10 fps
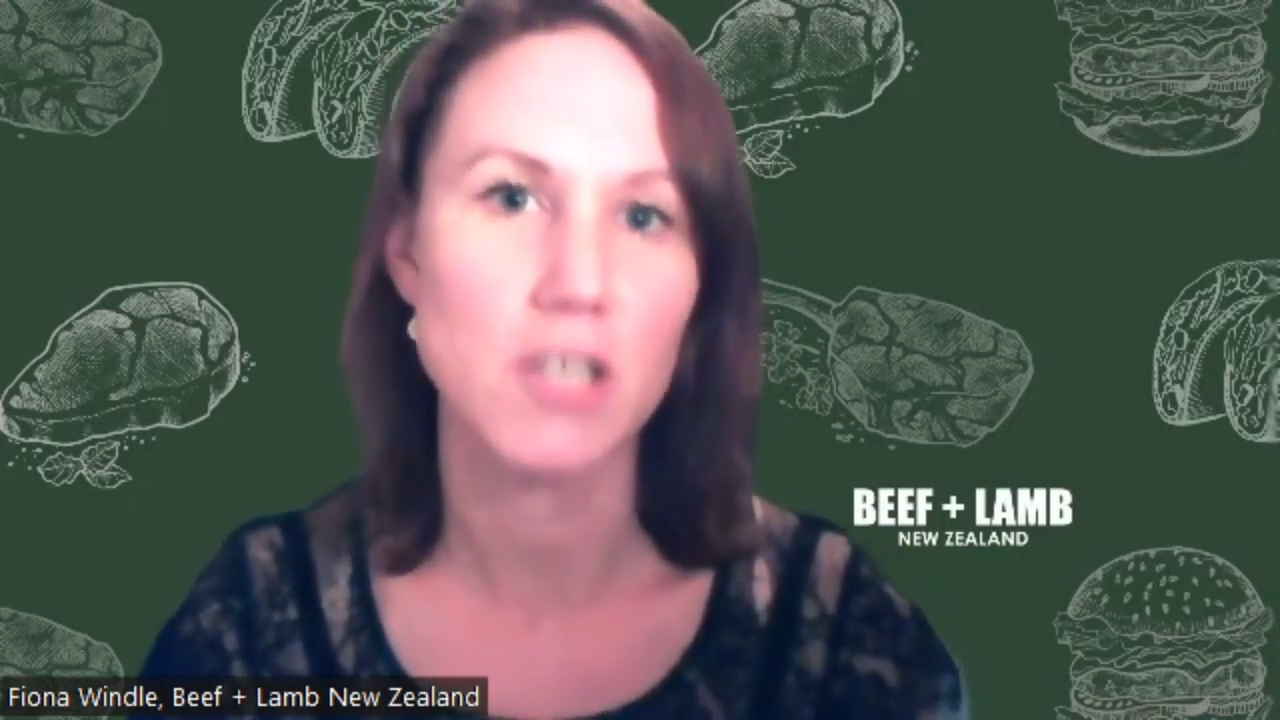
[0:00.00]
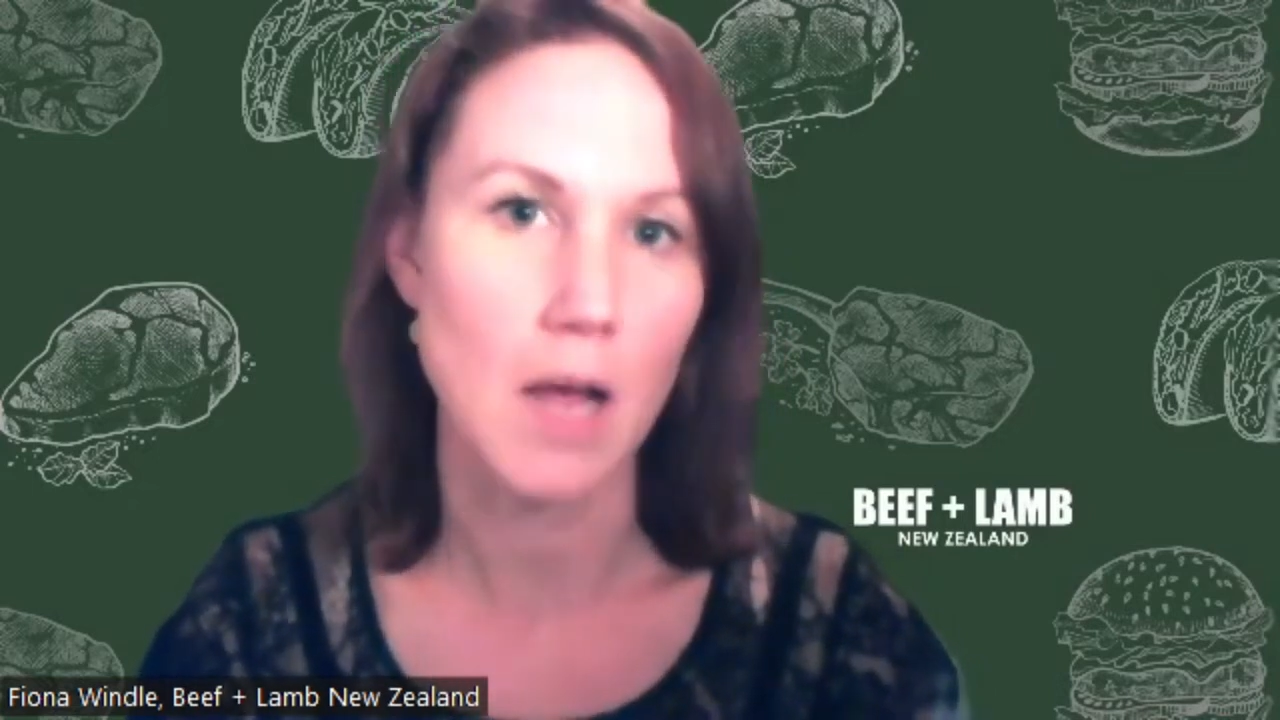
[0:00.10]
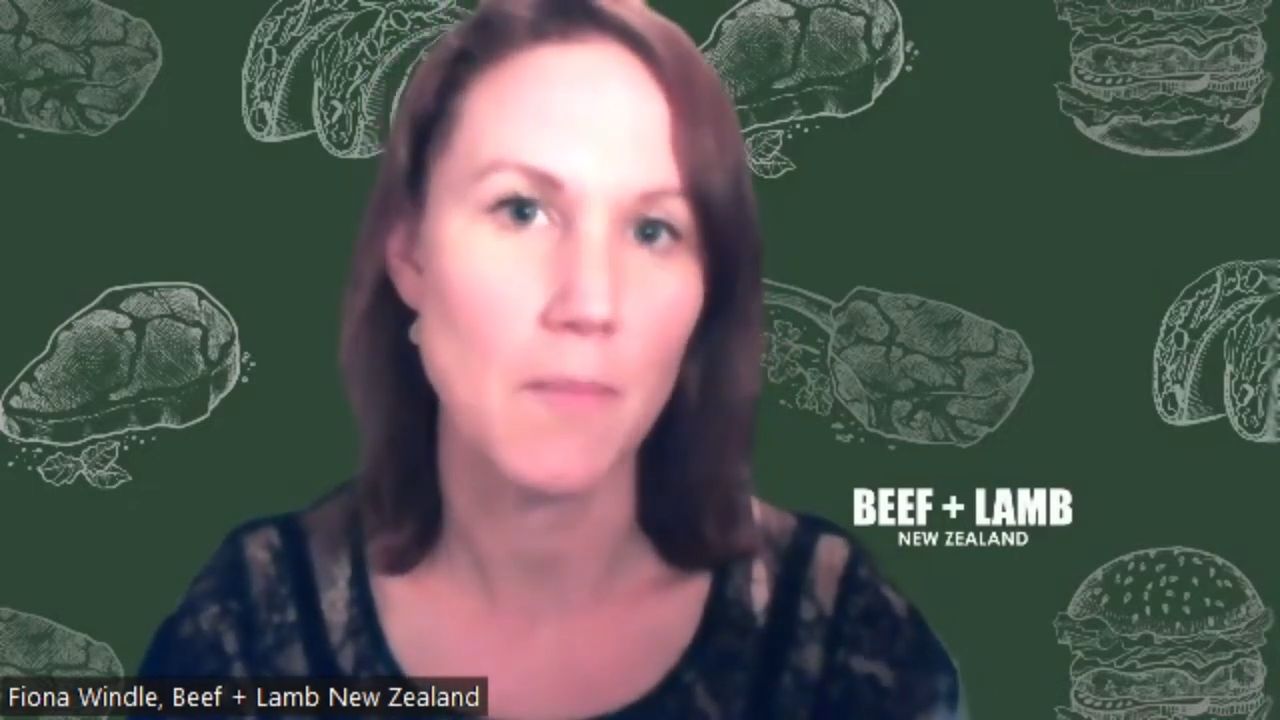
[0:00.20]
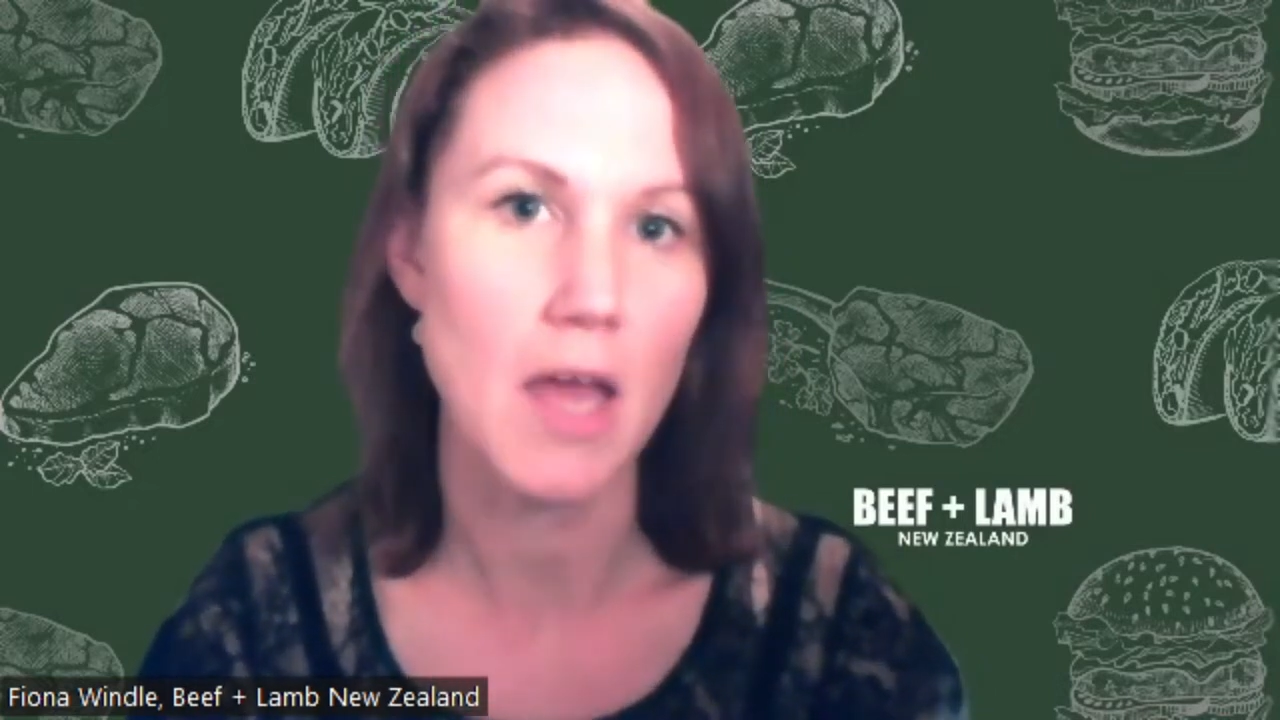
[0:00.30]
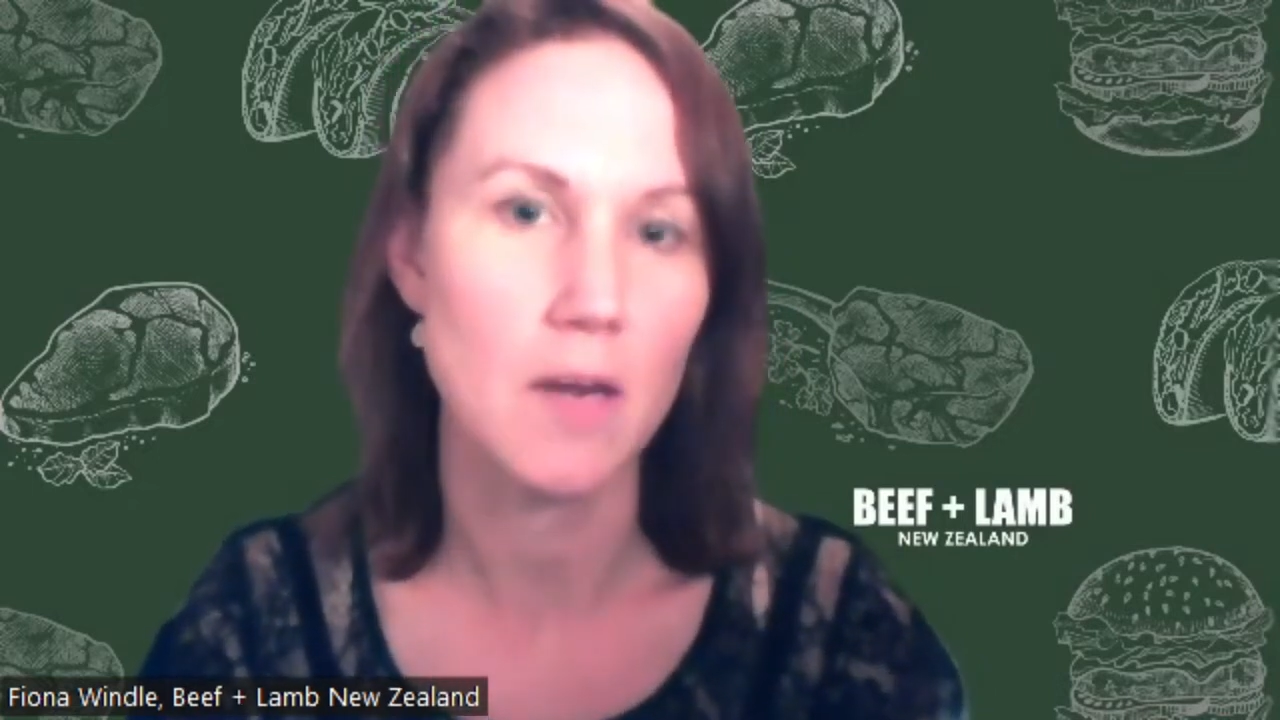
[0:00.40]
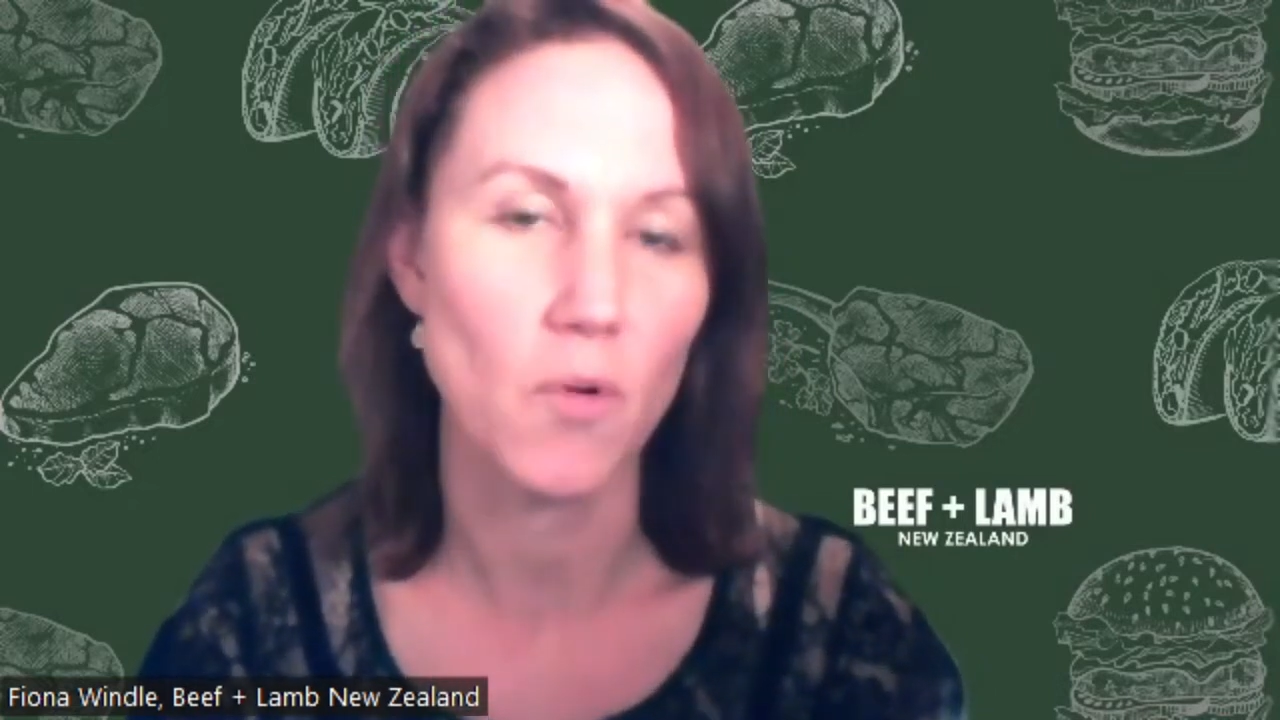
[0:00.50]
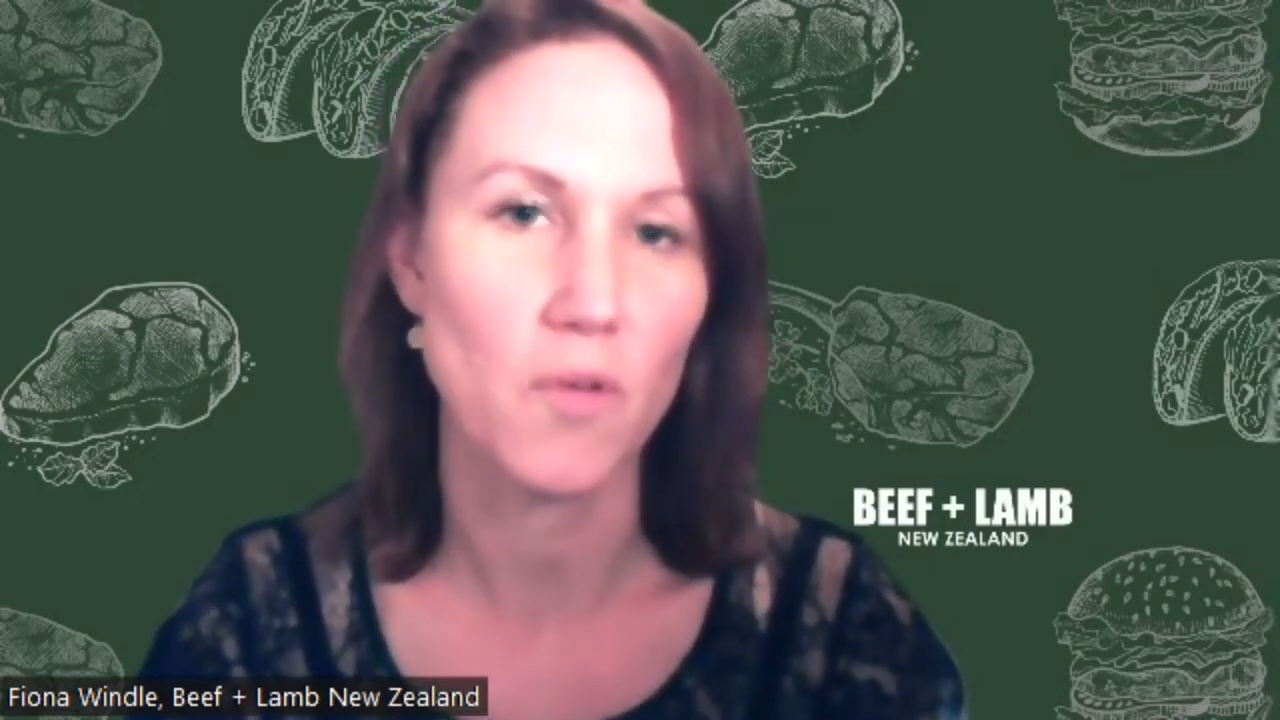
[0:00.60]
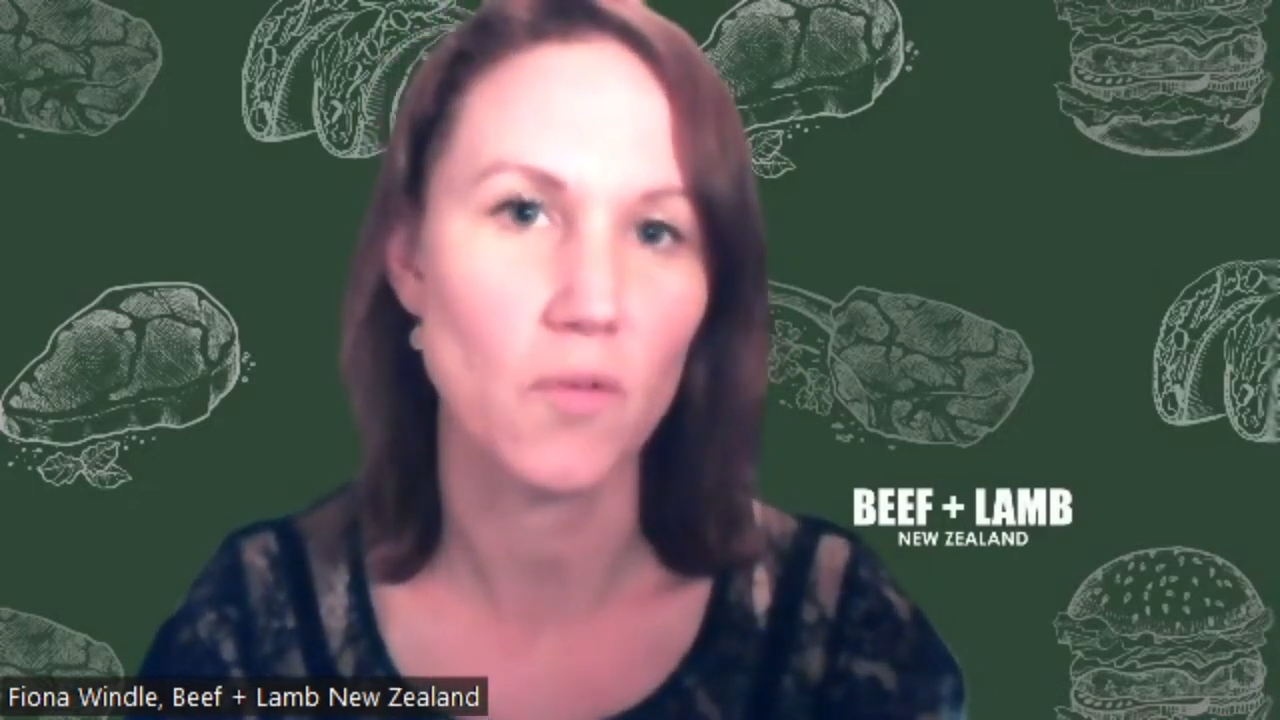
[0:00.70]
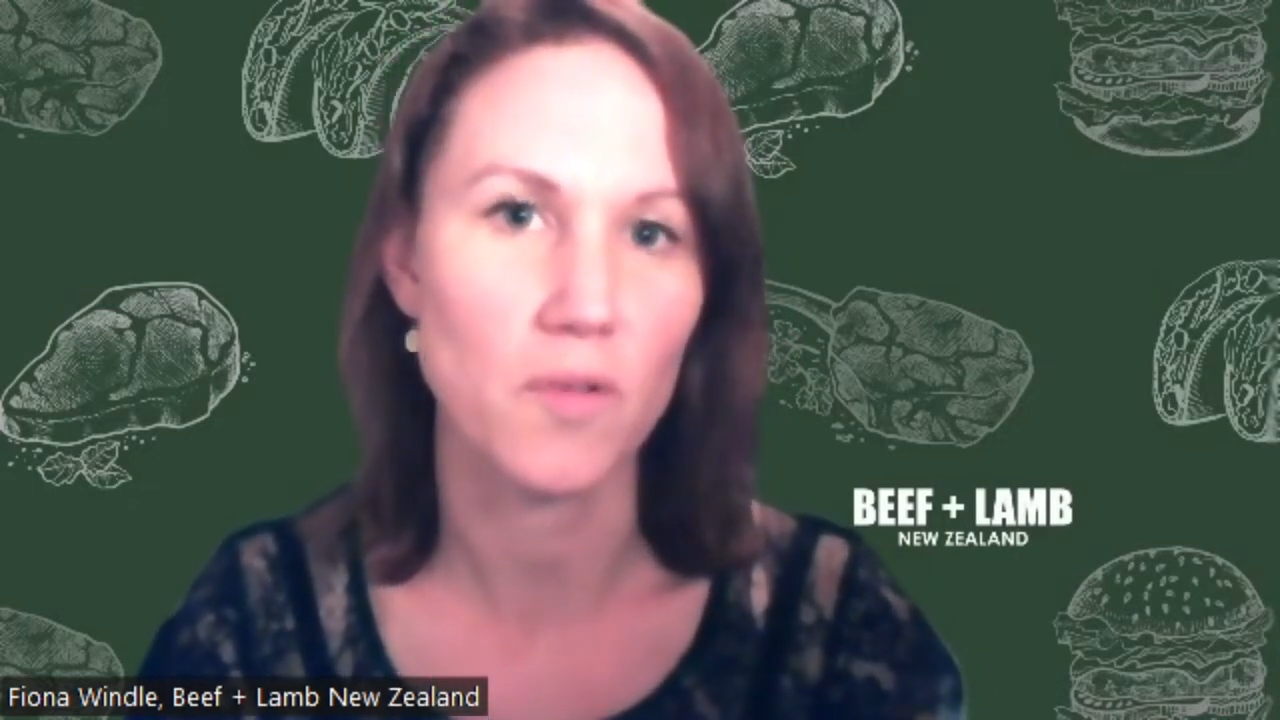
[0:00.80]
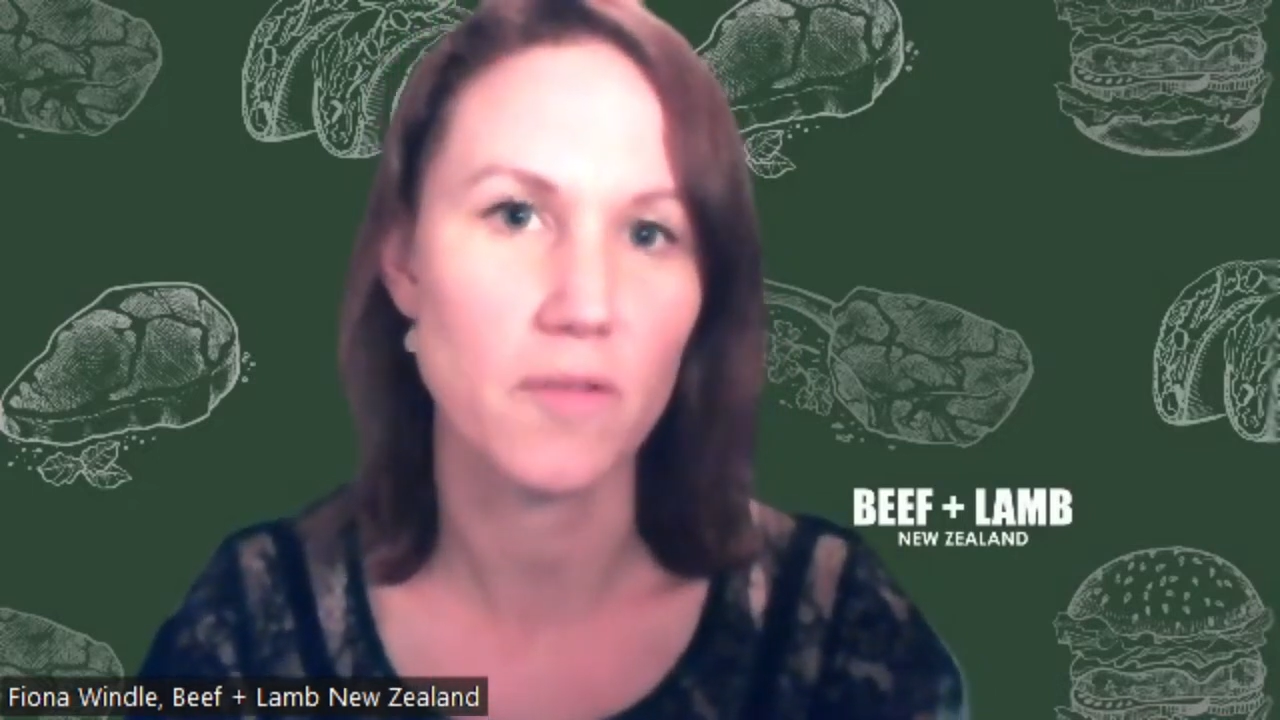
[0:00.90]
animal
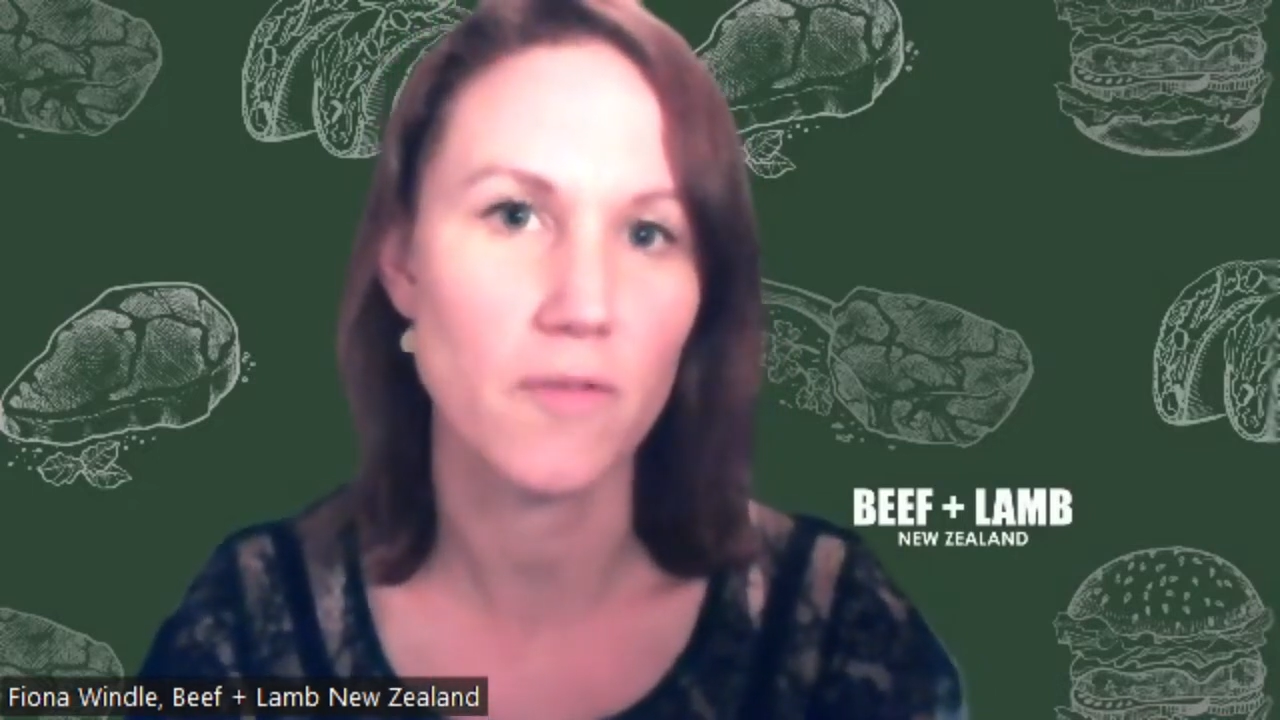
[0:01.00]
source